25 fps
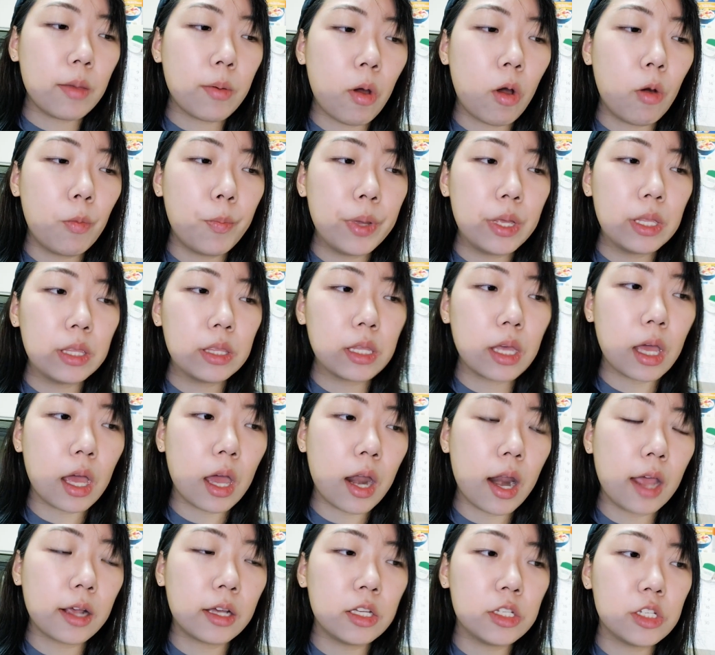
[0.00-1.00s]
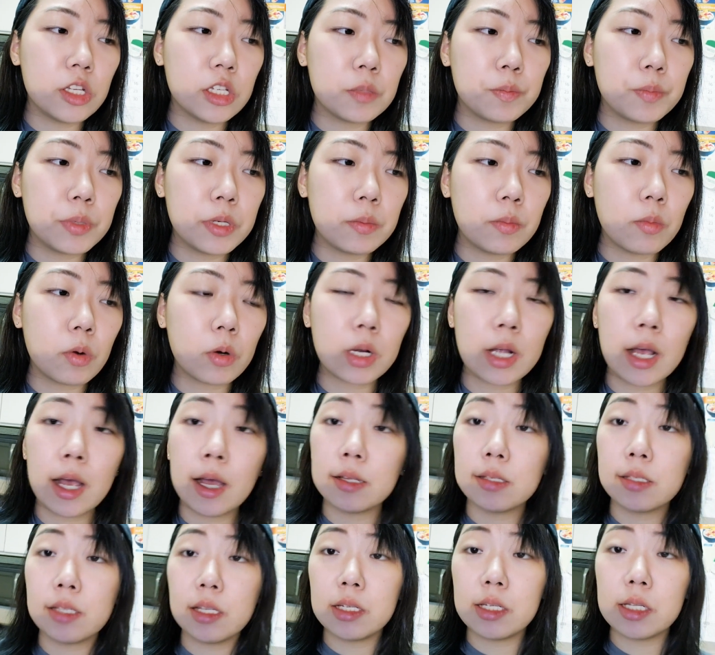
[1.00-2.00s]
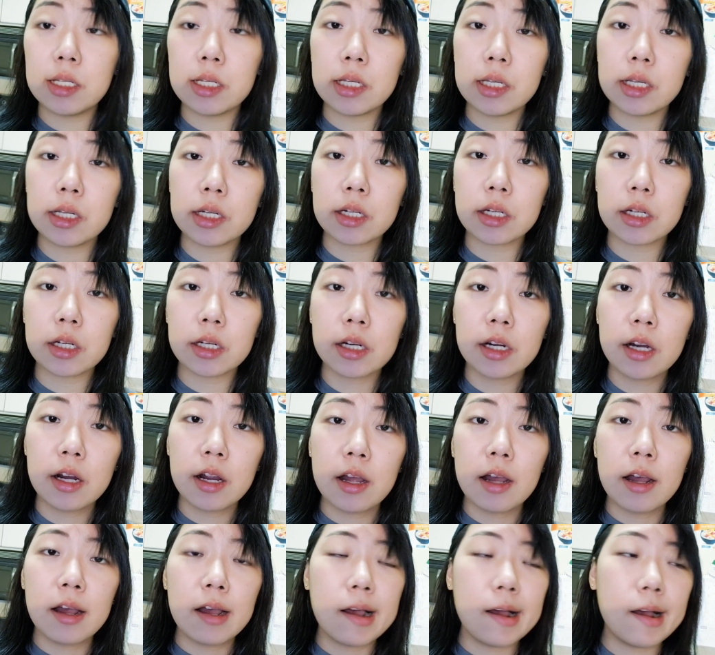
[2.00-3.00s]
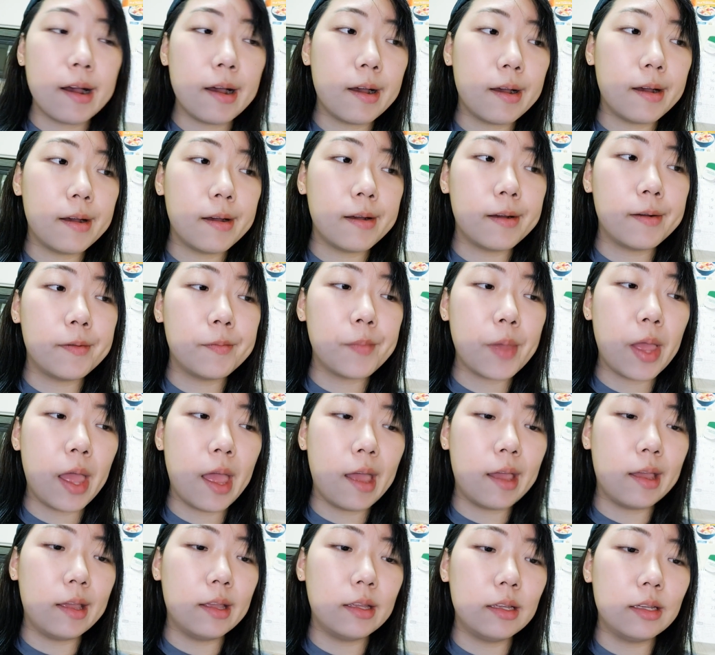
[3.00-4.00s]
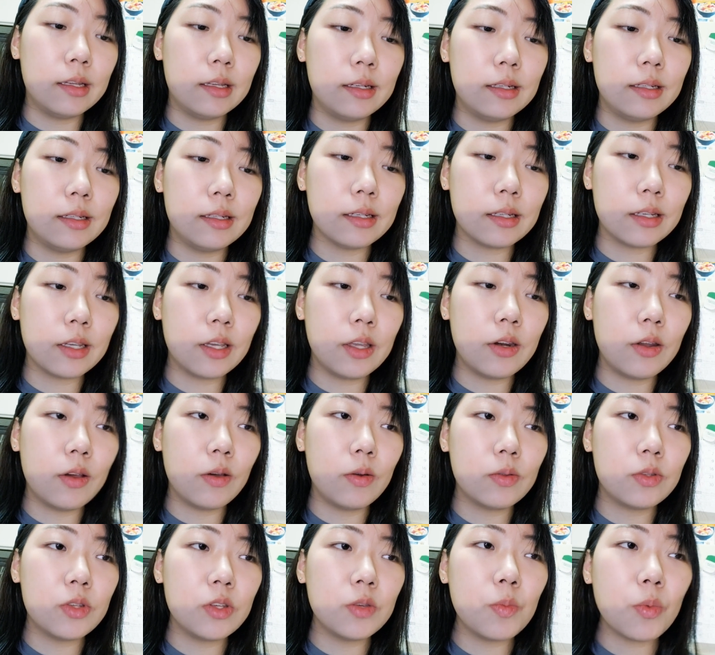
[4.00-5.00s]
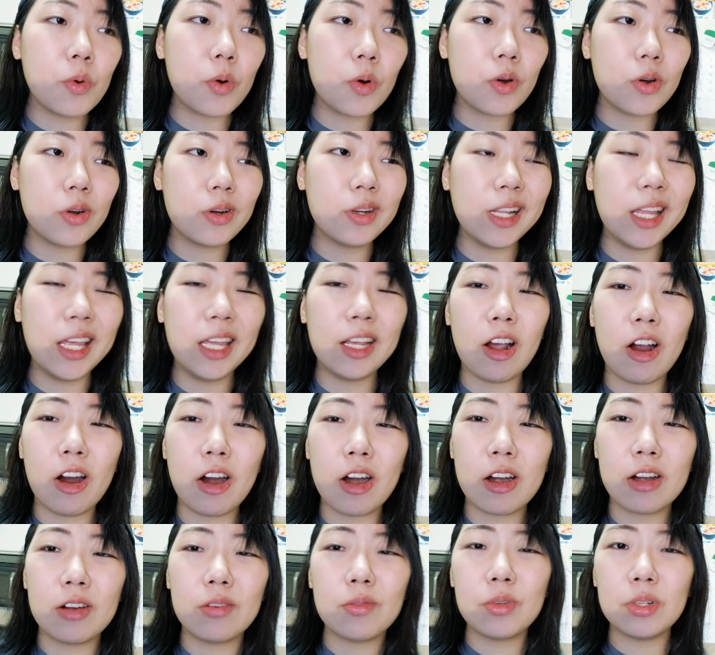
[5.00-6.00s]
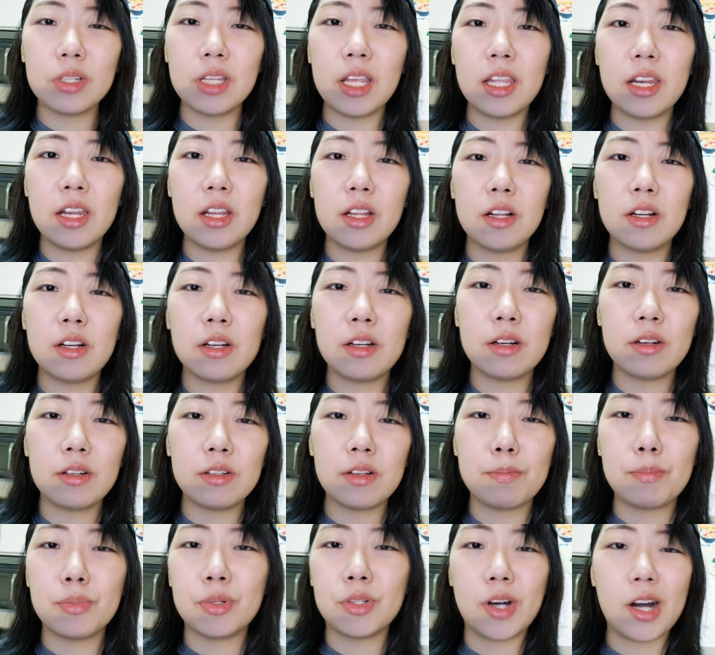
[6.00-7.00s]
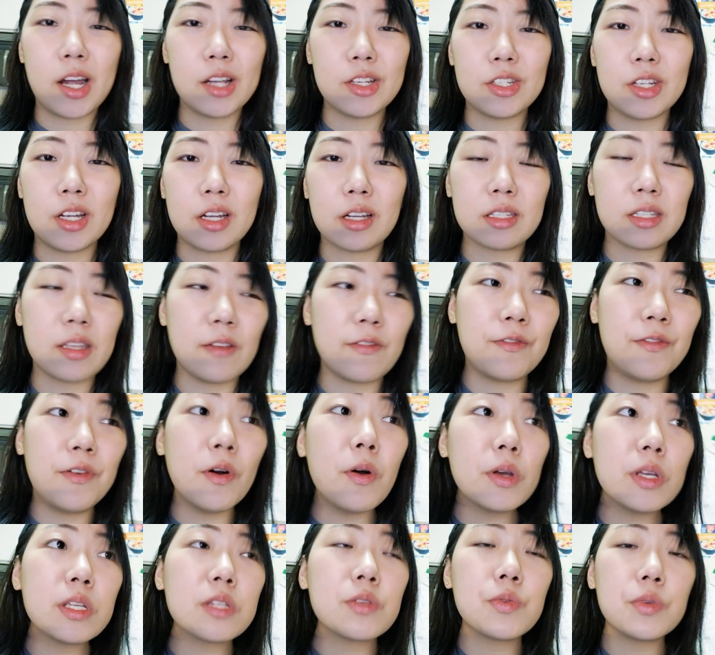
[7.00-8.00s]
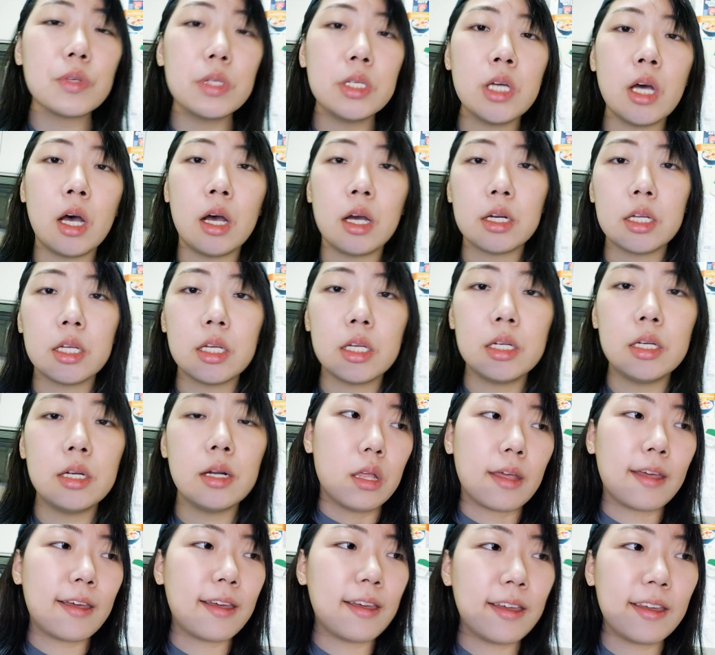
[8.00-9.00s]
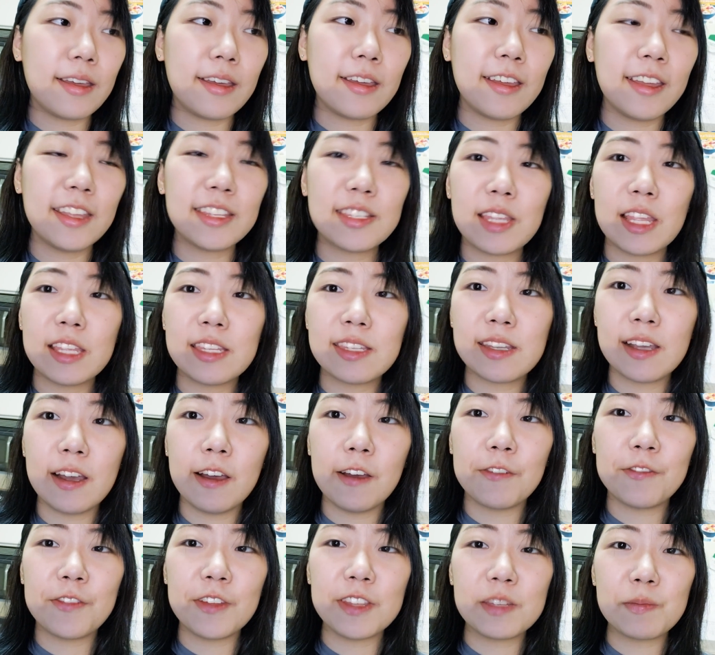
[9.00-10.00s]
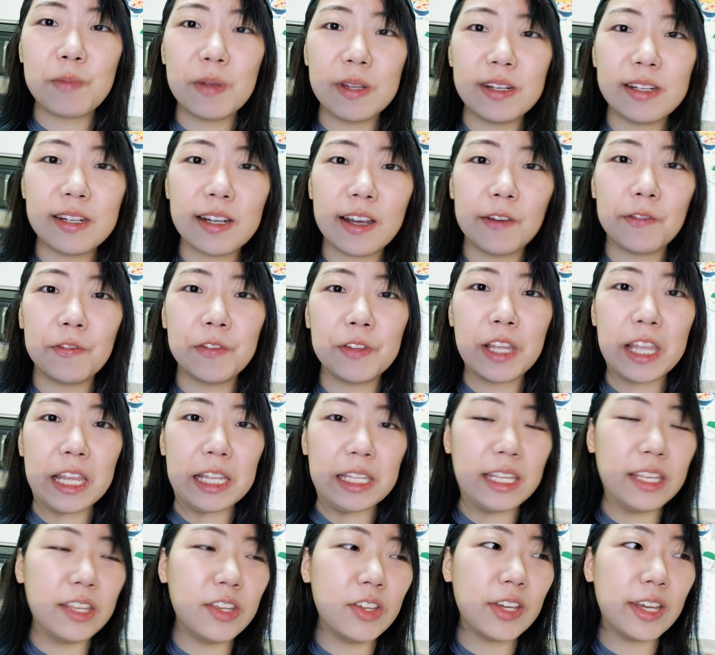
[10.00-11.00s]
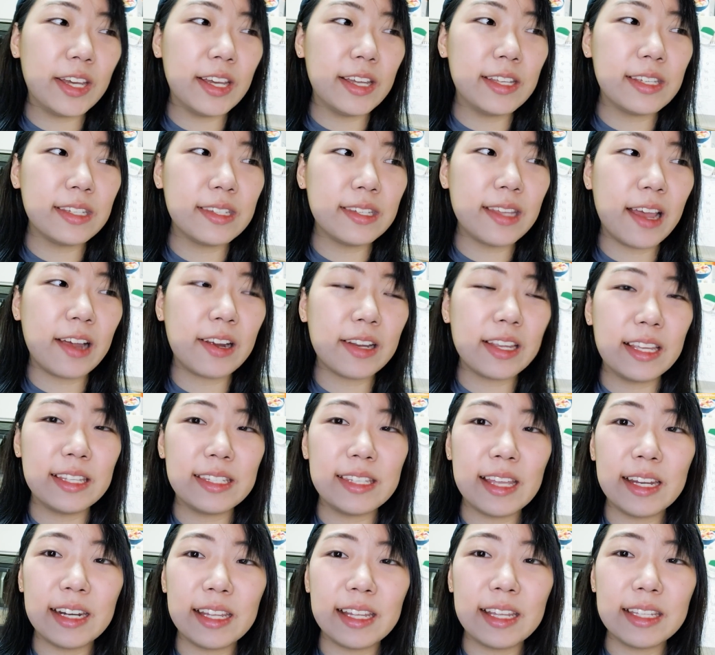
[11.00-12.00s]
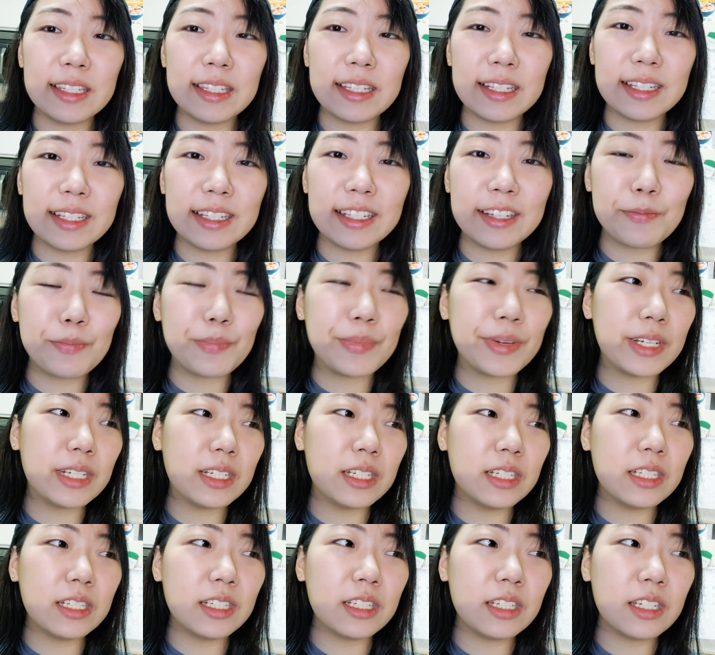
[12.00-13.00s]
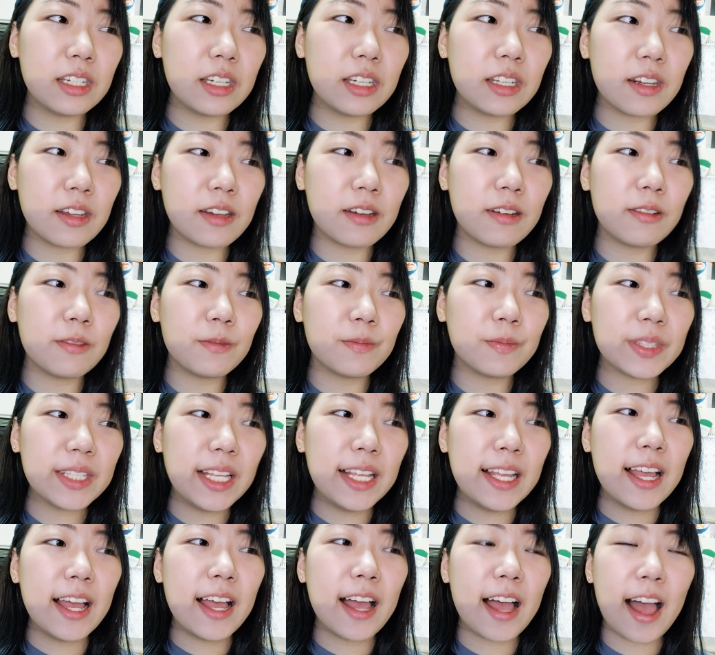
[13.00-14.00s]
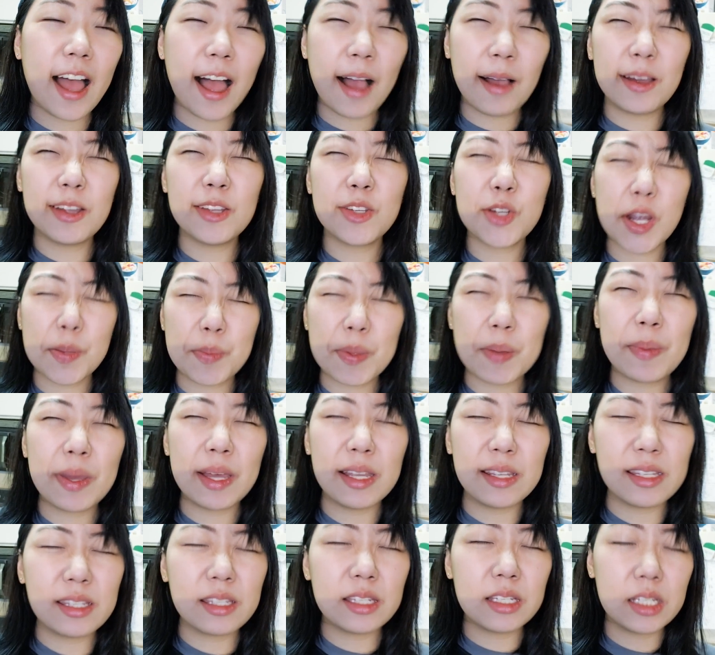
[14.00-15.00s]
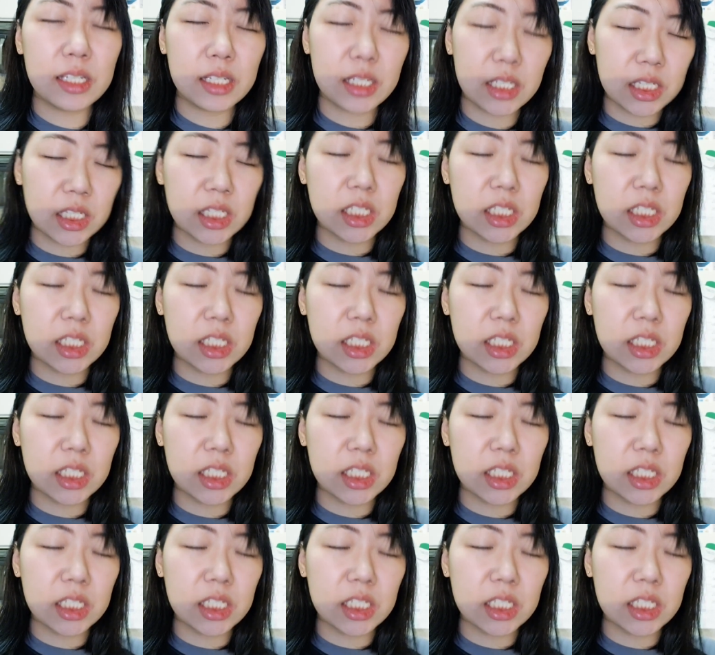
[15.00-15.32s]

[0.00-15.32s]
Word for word: hoping that I could just put more content here, and you know, do more like art related projects and focus really on it. It's tough. It's been tough lately, you guys. It's not easy, but you know, I'm gonna try my best.